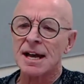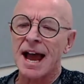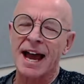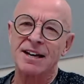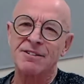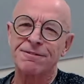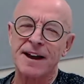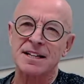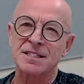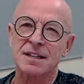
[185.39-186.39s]
And in
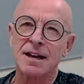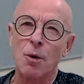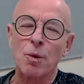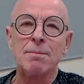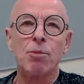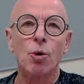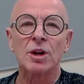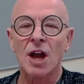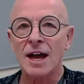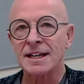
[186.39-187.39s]
fact, we're more
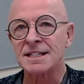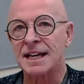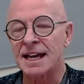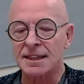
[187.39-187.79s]
likely to get